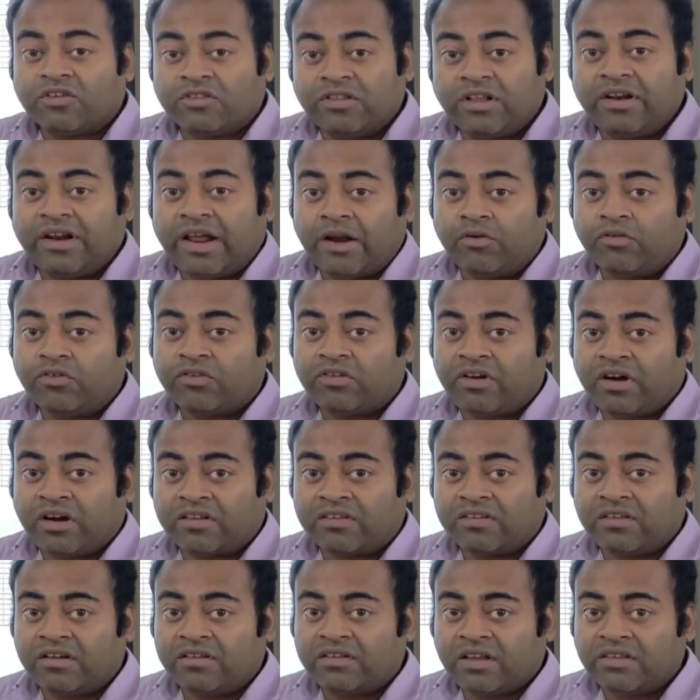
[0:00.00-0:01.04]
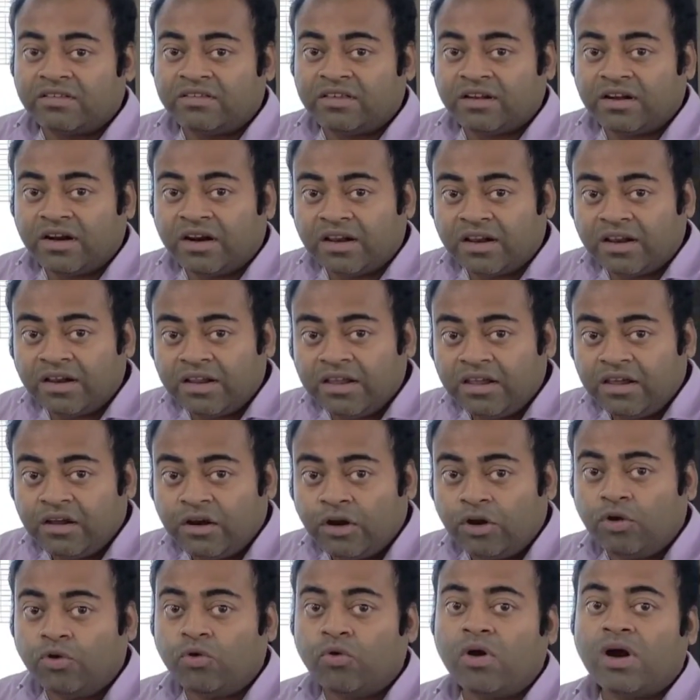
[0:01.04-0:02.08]
or the nanostructures are generally
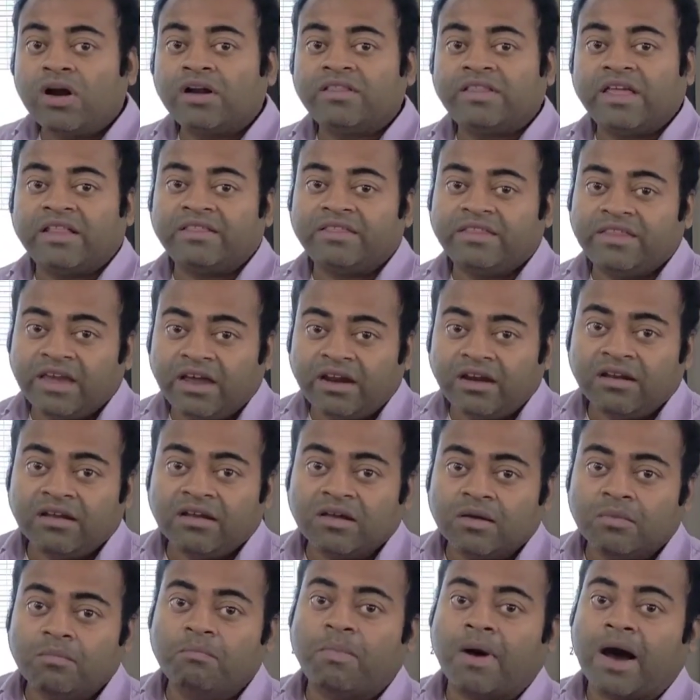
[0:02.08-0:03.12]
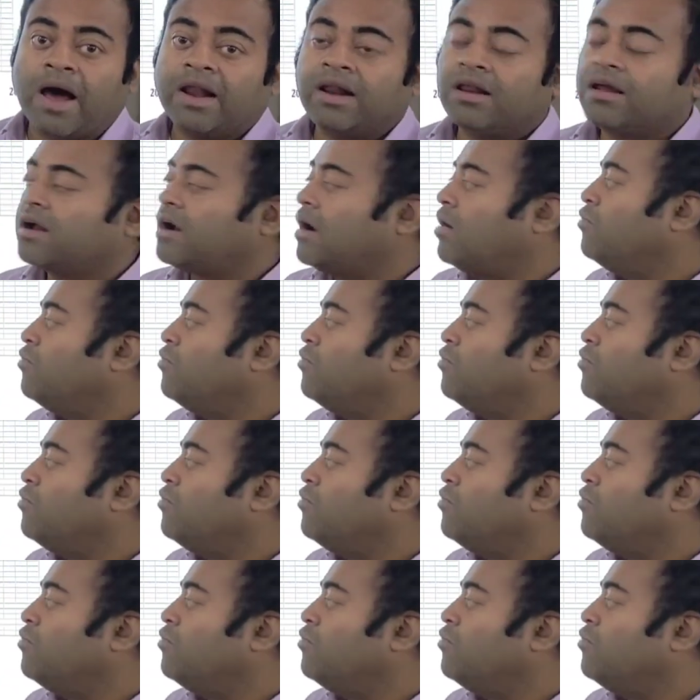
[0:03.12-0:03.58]
lower than their bulk